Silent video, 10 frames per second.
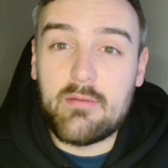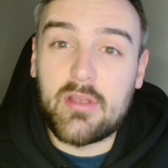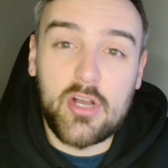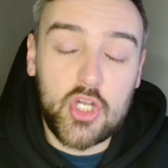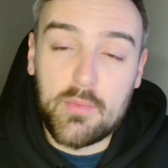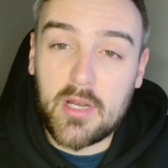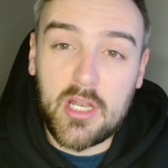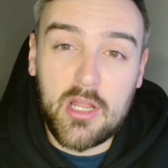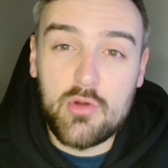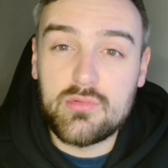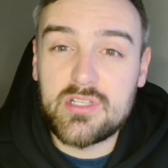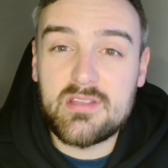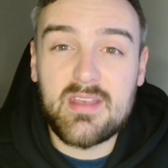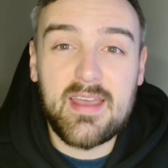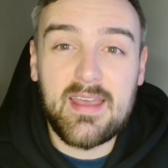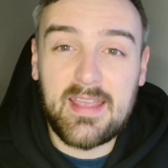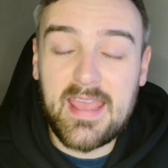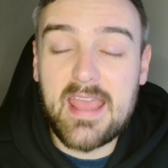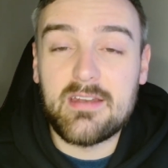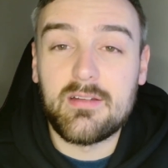We've got a couple of loans in there.
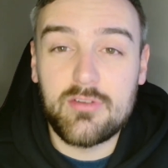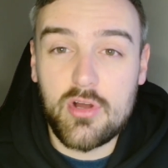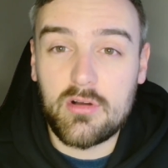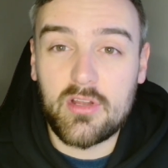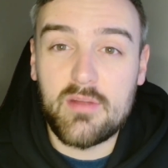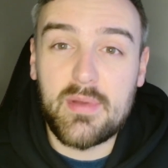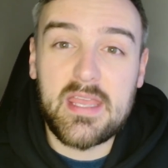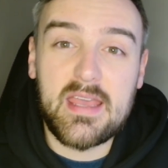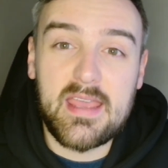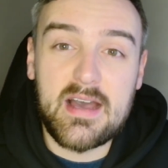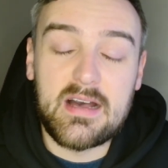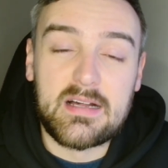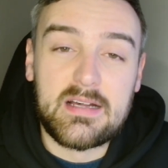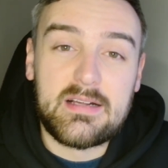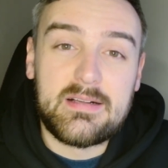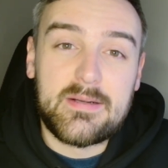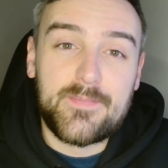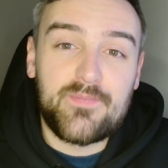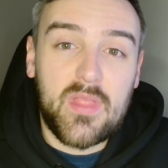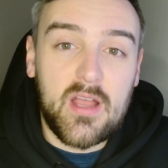Again, not going to be here.
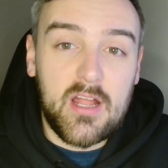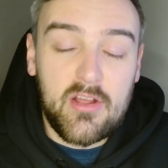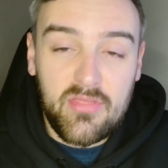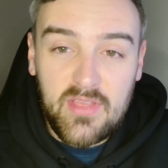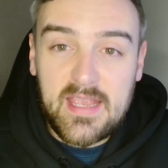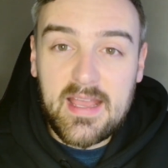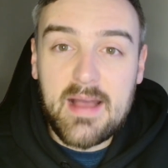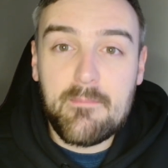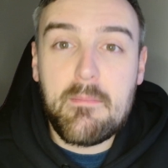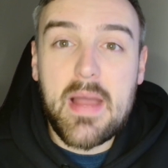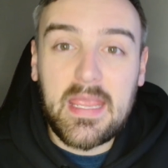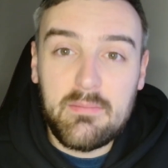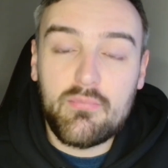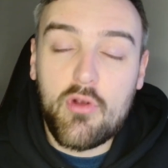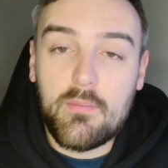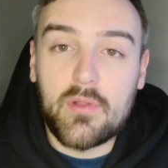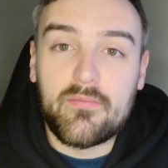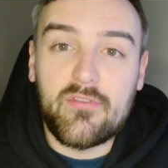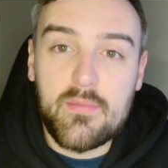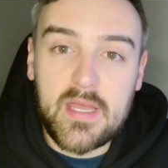And I think our main problem
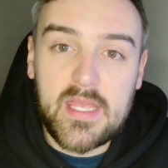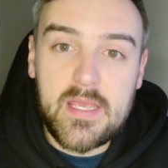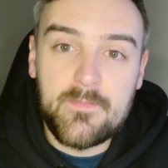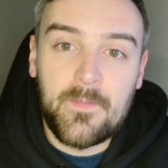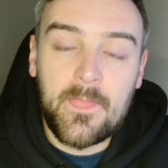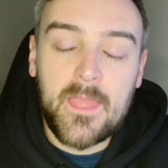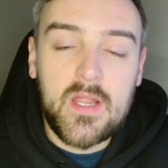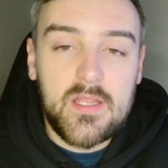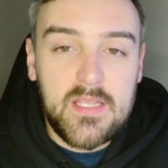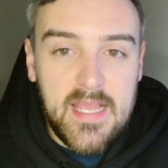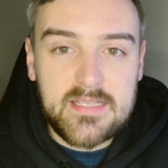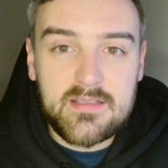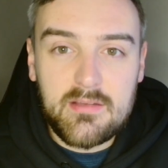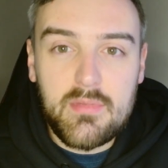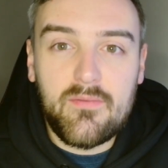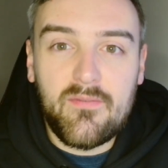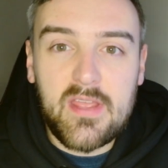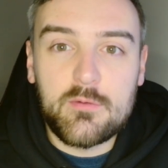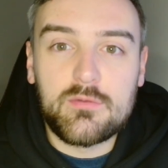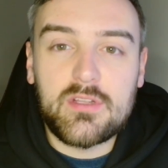for me, yes, the
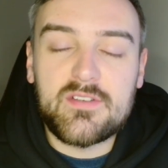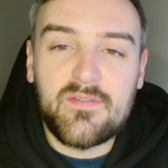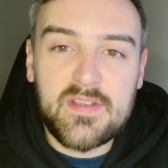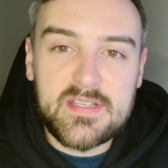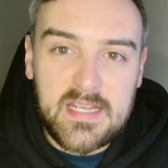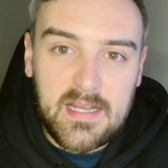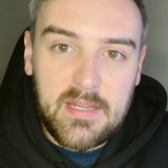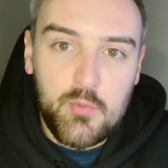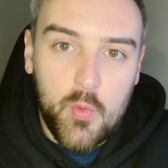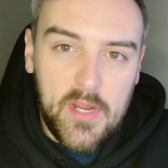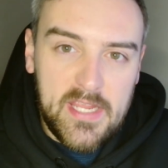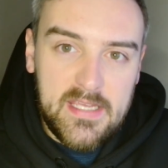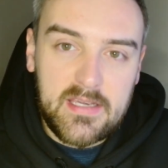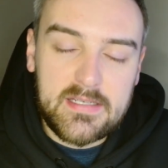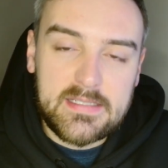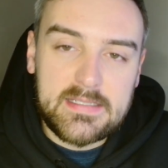midfield is physically weak.